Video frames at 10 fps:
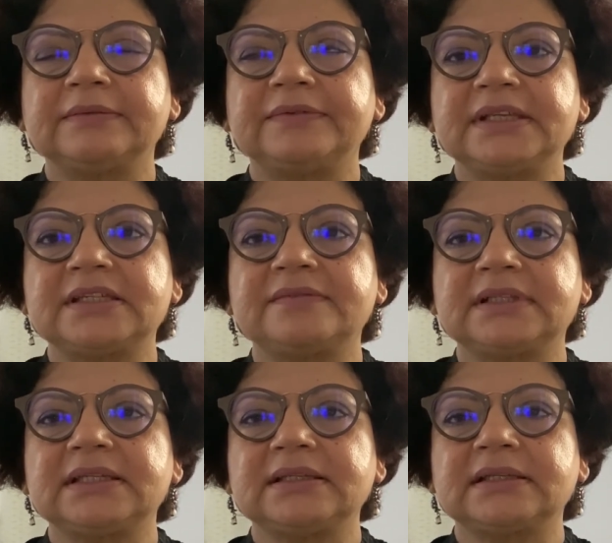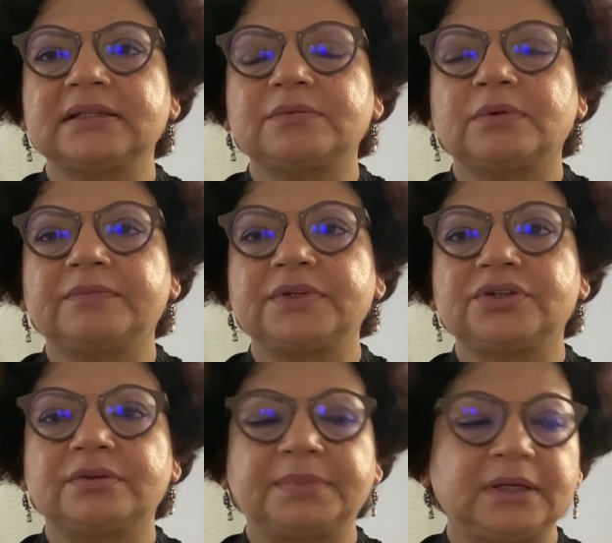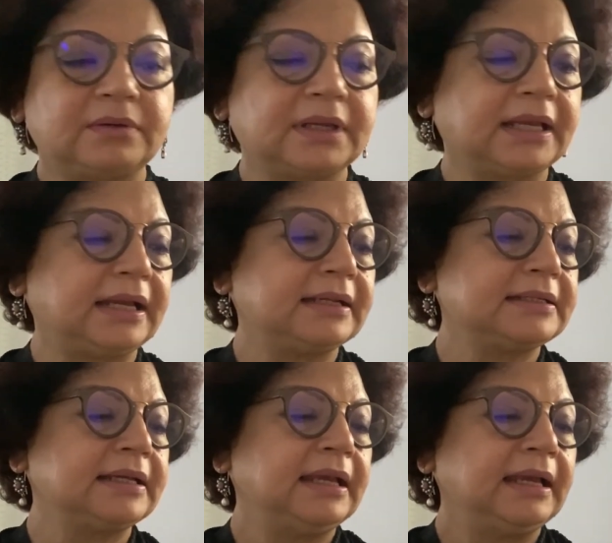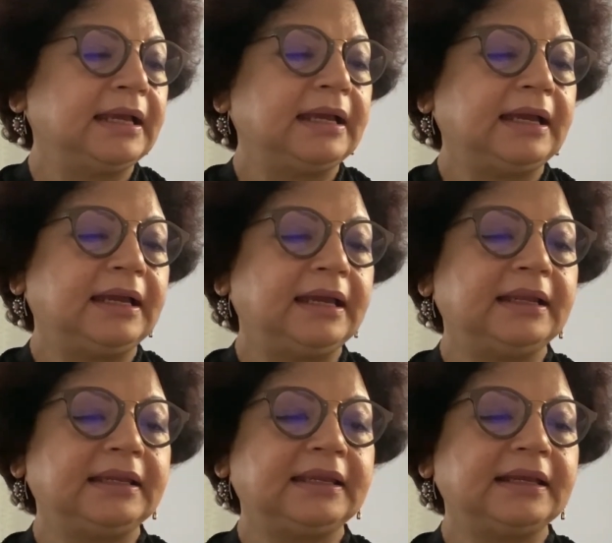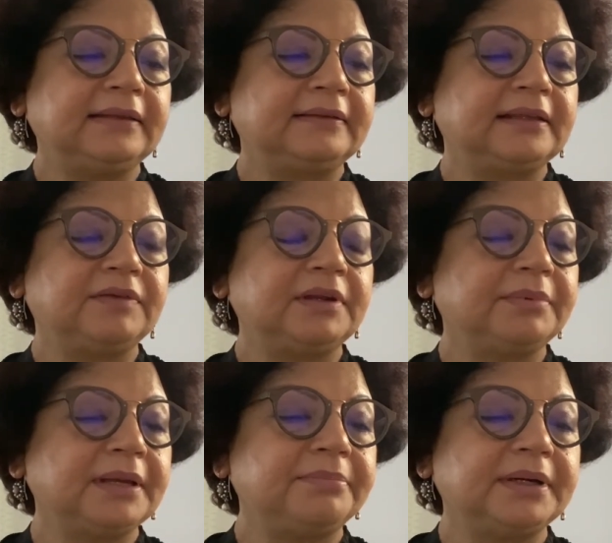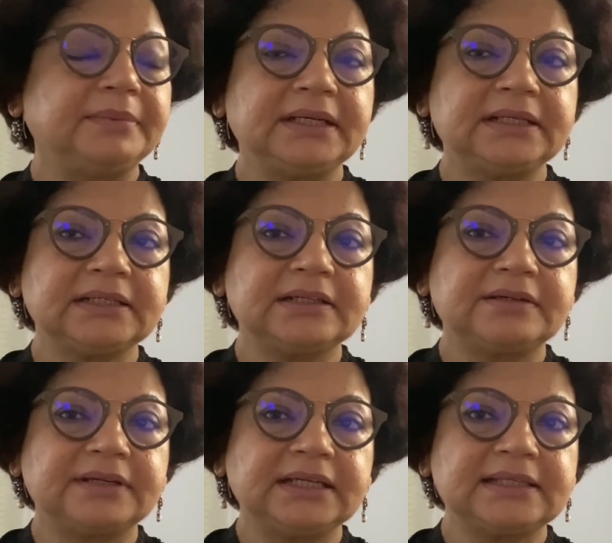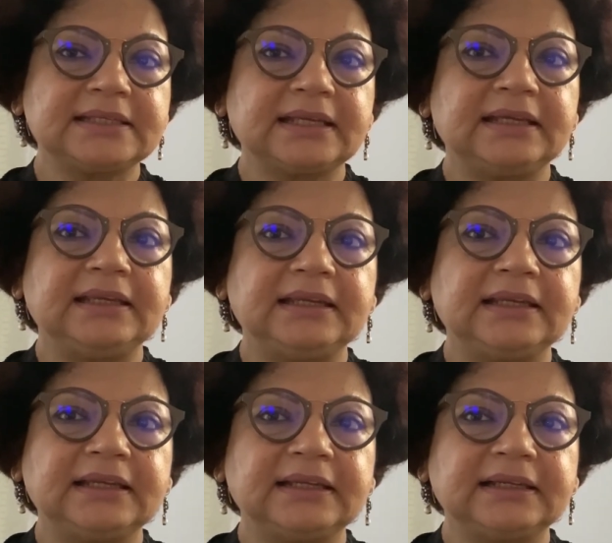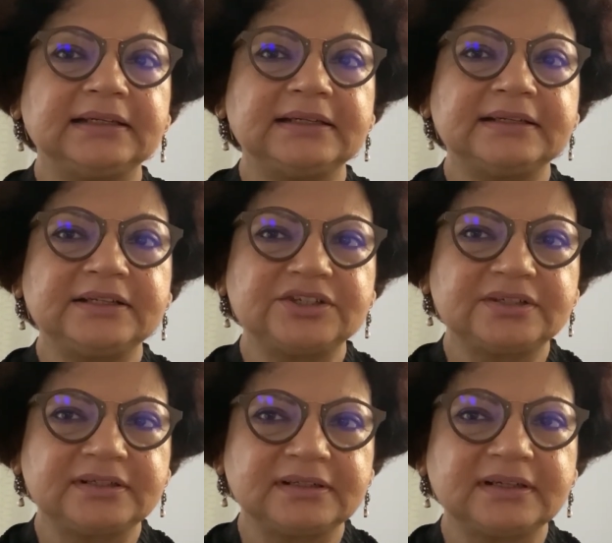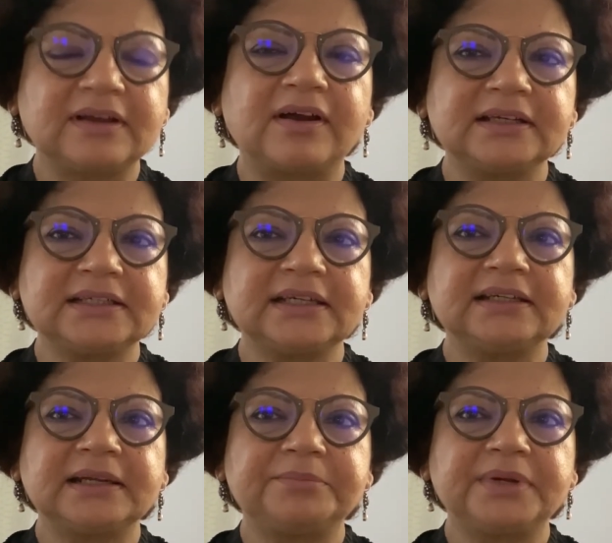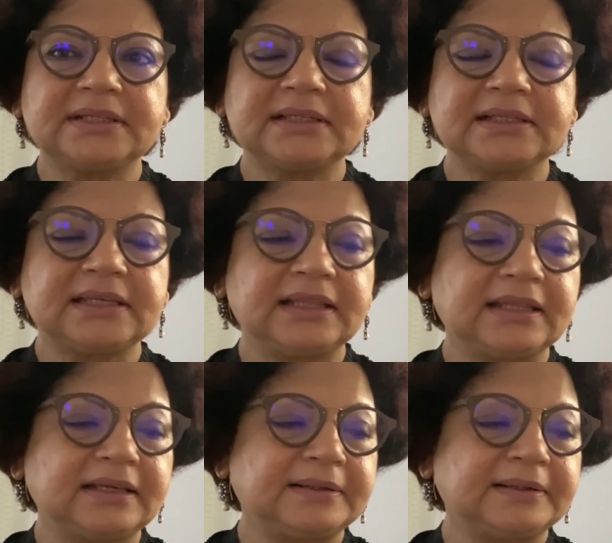festival season is what we should be looking at. And yes, there will be a permanent increase in digital content and presence in